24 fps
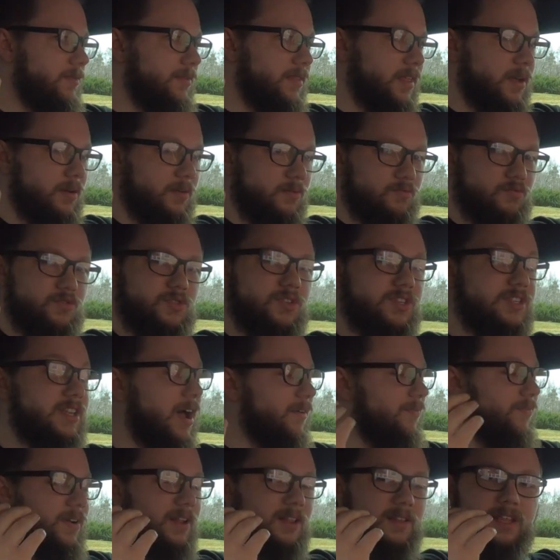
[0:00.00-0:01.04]
It
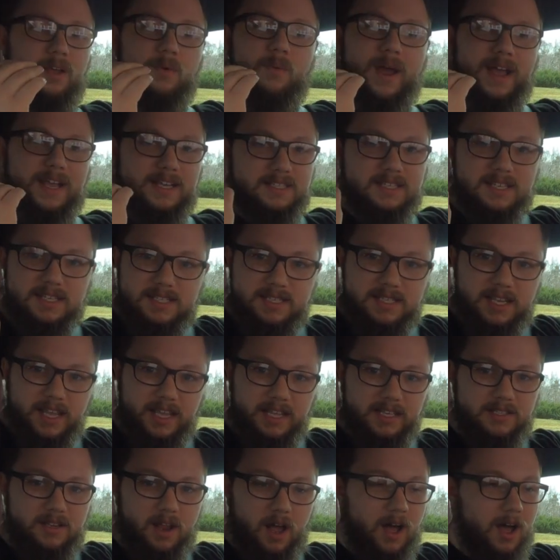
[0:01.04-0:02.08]
definitely wakes this
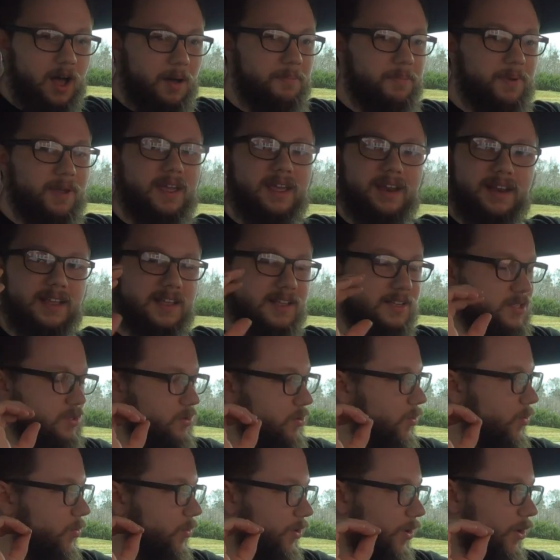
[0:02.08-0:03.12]
thing up. It is
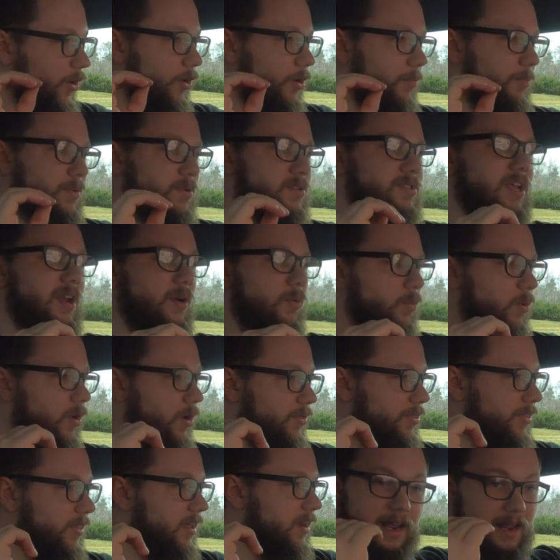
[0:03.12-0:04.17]
100%
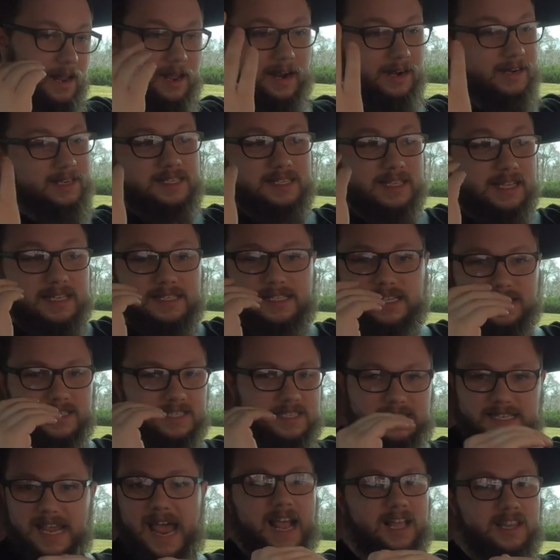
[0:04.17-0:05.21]
worth it. Honestly, it's
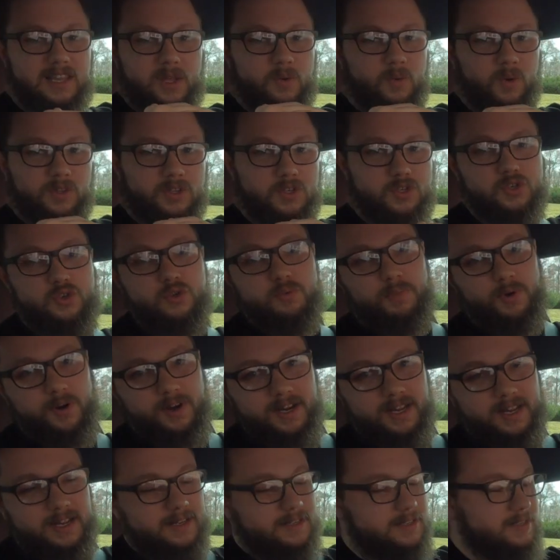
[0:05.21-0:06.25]
exactly what the Supra
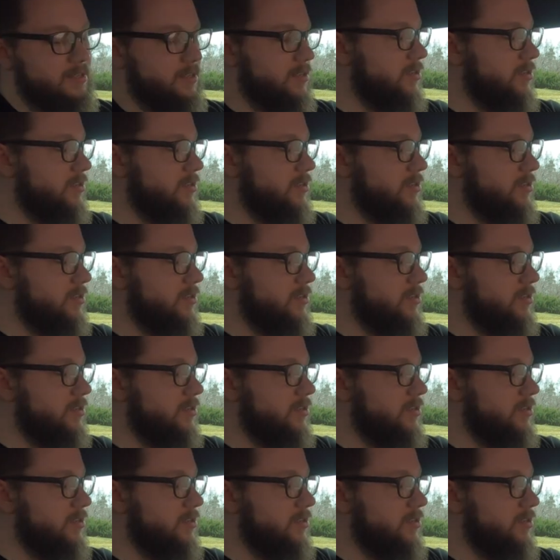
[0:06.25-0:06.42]
needs.